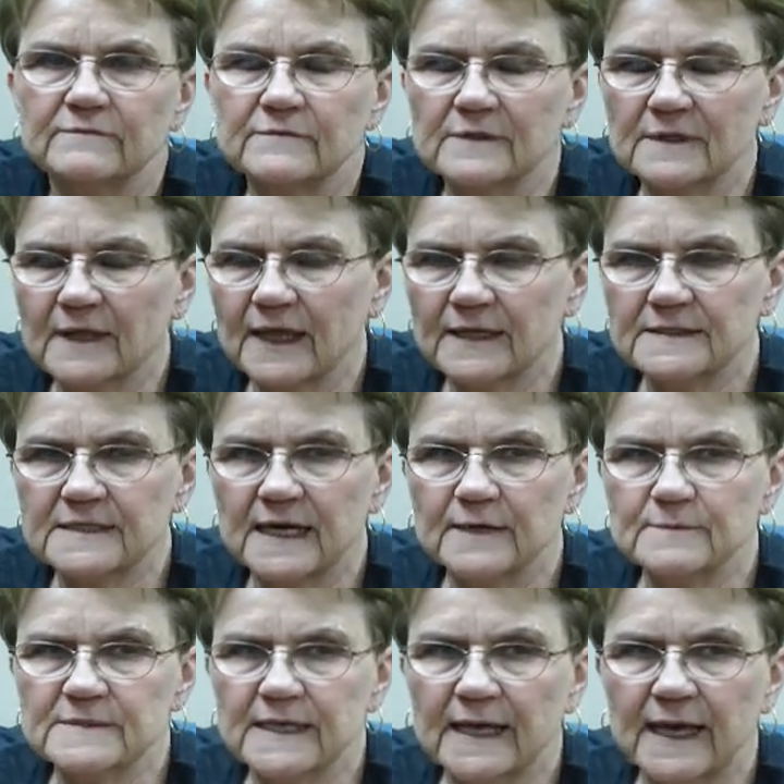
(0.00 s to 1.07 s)
A lot of
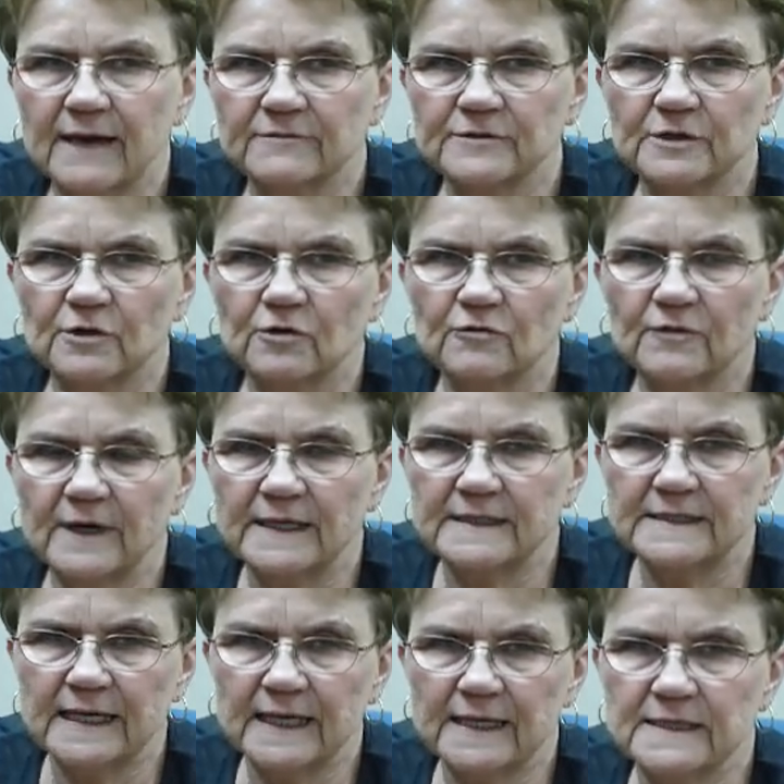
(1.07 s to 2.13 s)
times they have to go find
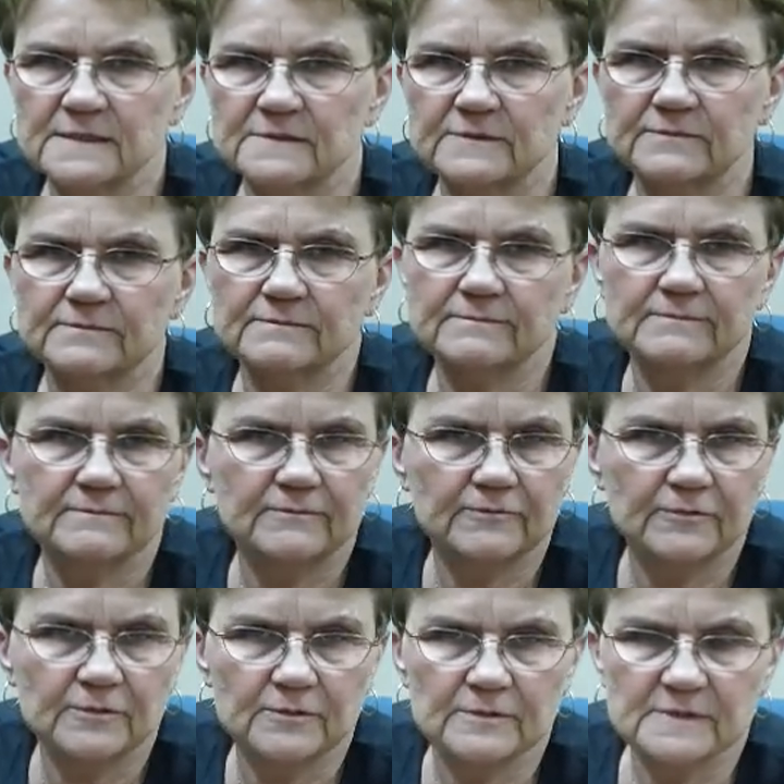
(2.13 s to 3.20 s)
days
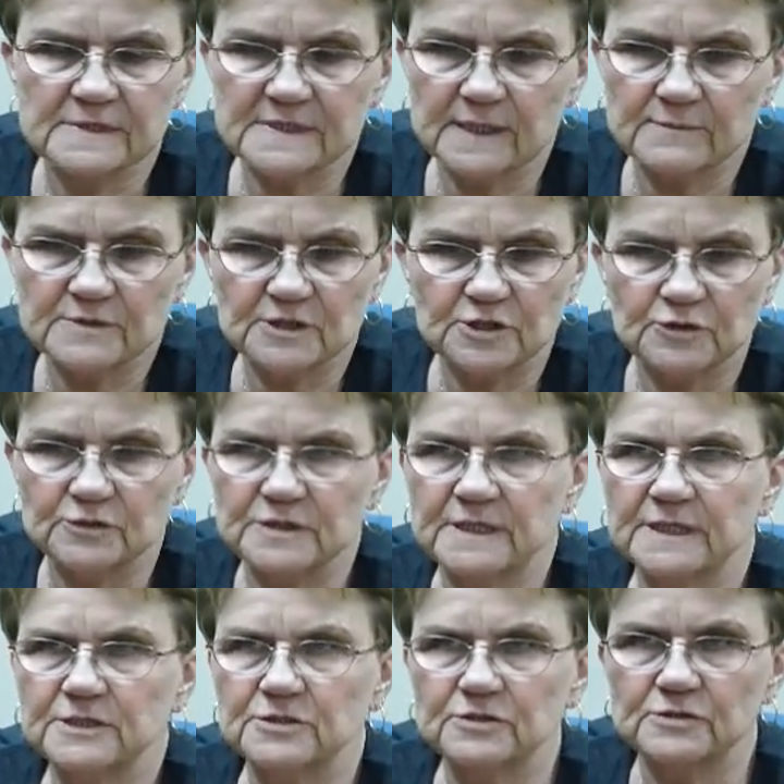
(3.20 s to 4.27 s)
for substitute
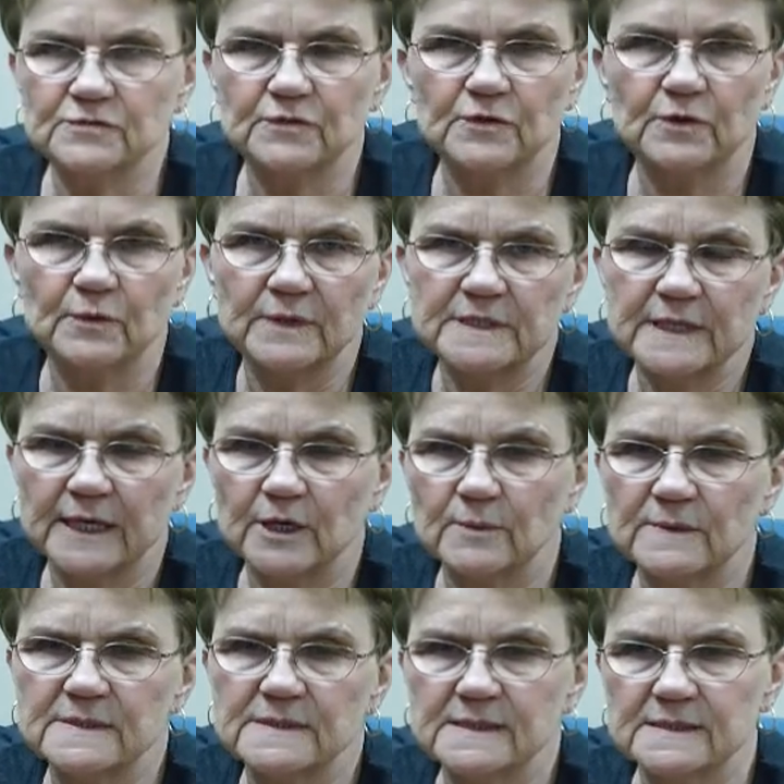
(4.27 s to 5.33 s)
teachers for the
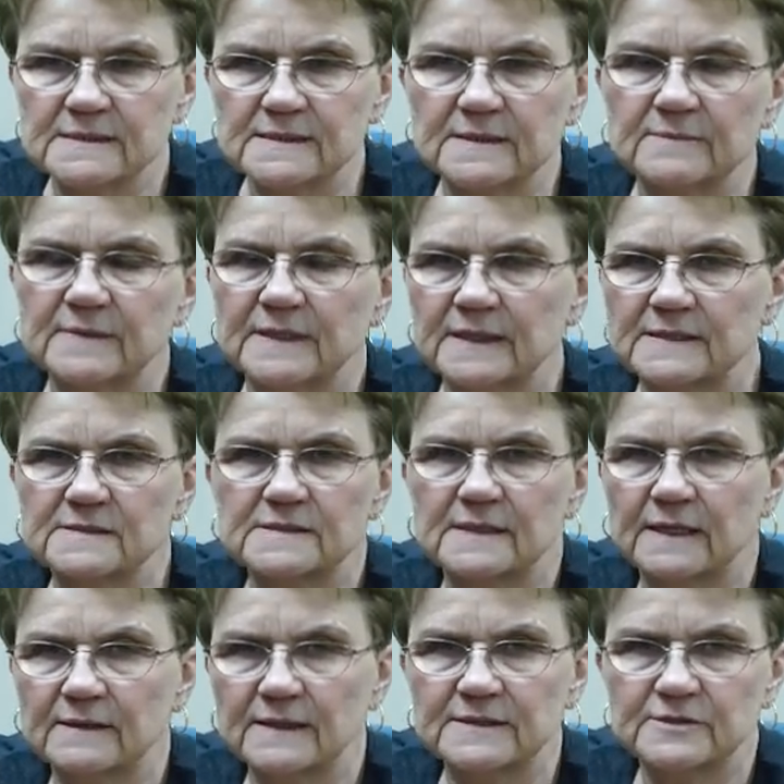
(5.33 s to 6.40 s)
retirement system, and it's
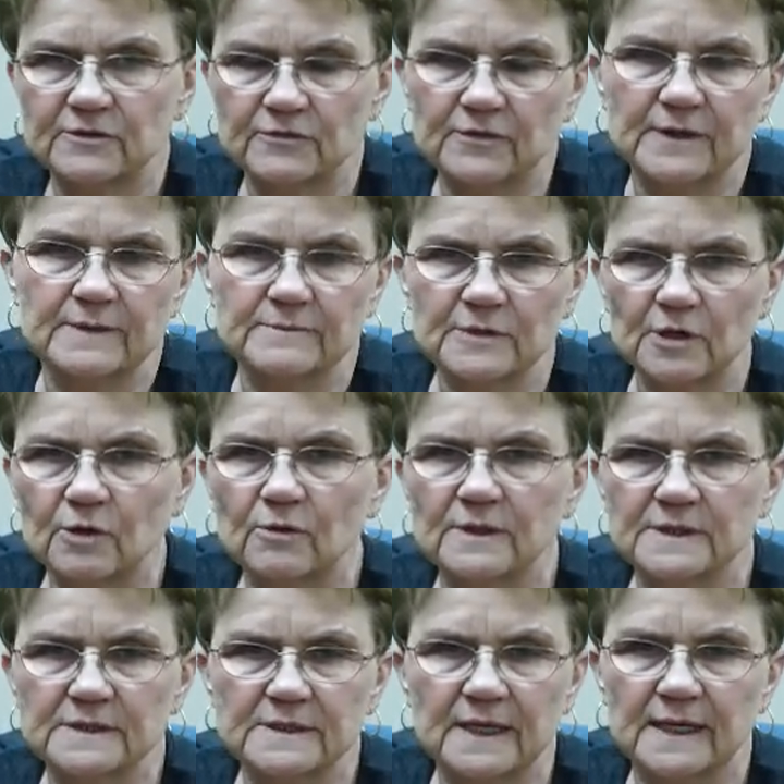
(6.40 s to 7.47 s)
easier for them to go
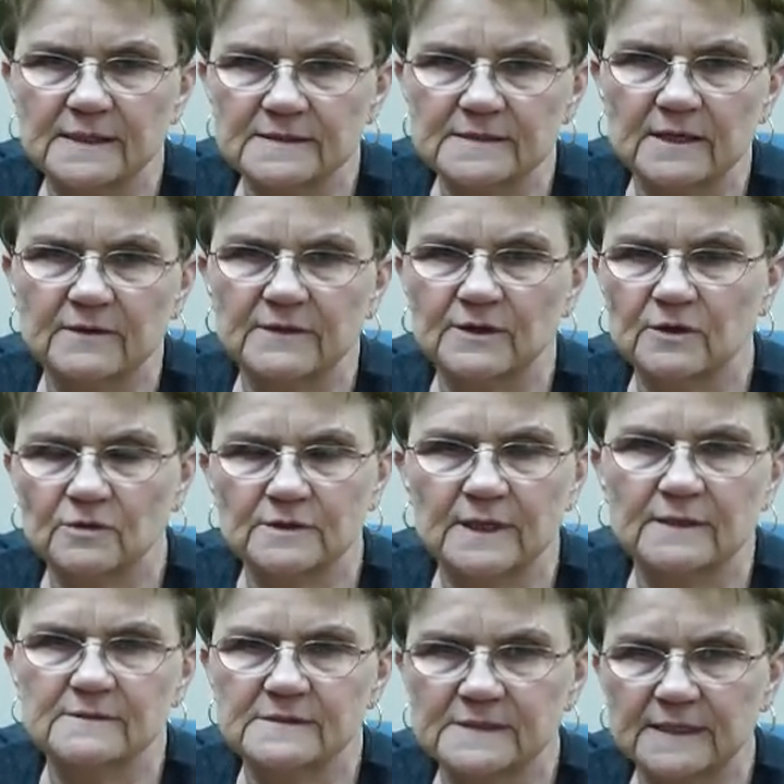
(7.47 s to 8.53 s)
into DocStar than go
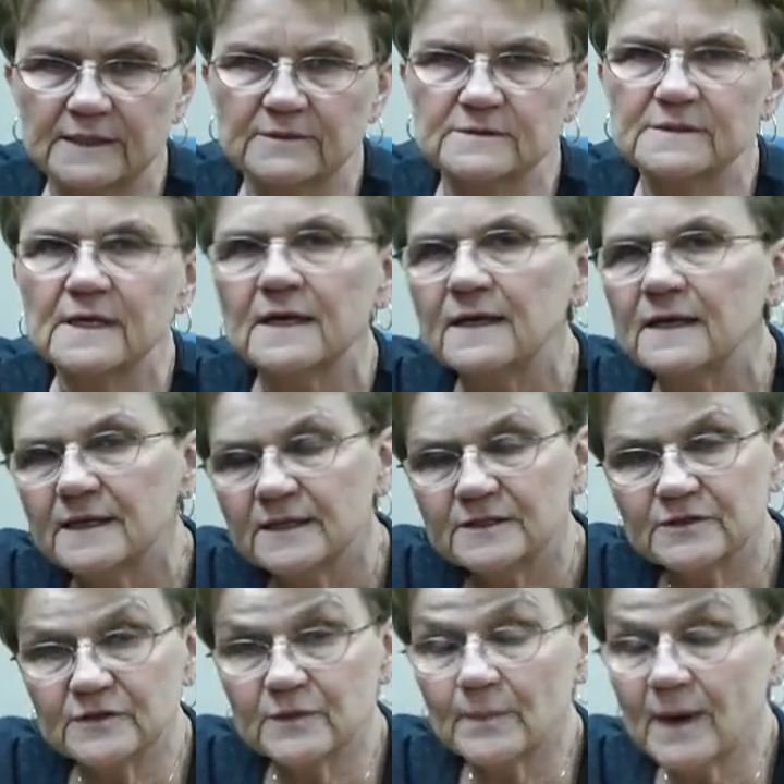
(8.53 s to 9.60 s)
downstairs
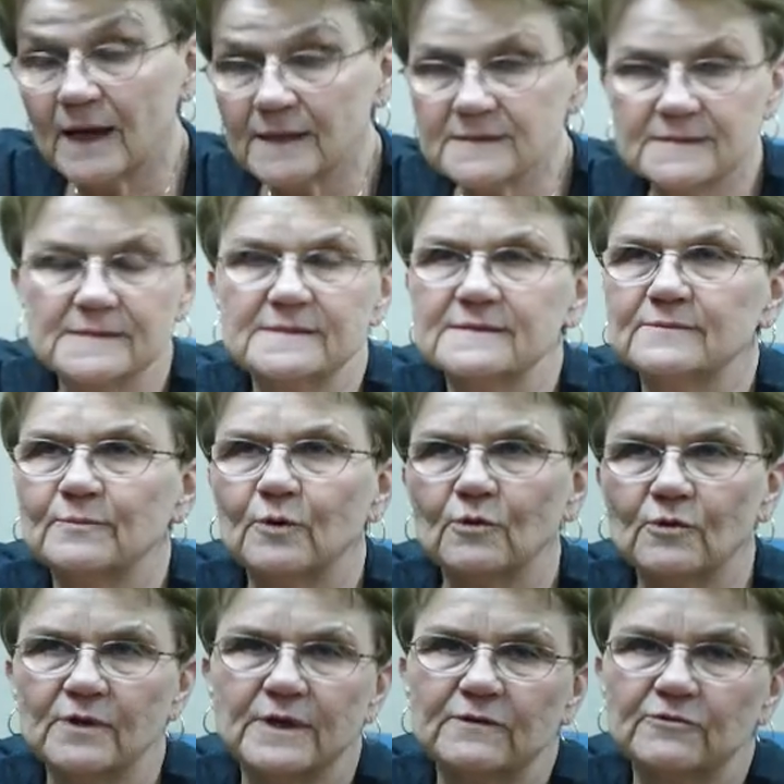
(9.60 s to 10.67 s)
to the boxes and pull
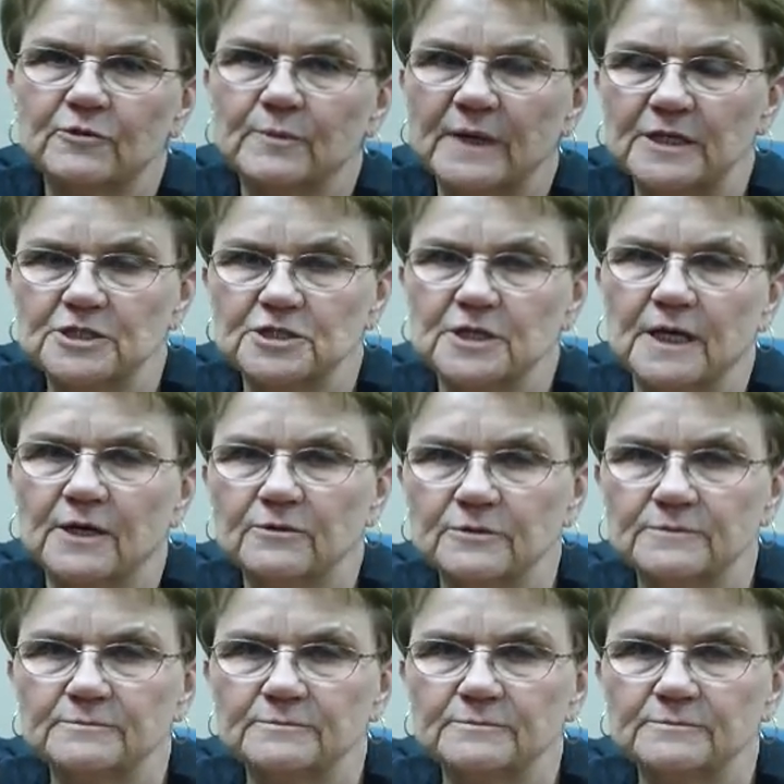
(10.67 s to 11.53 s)
the information out.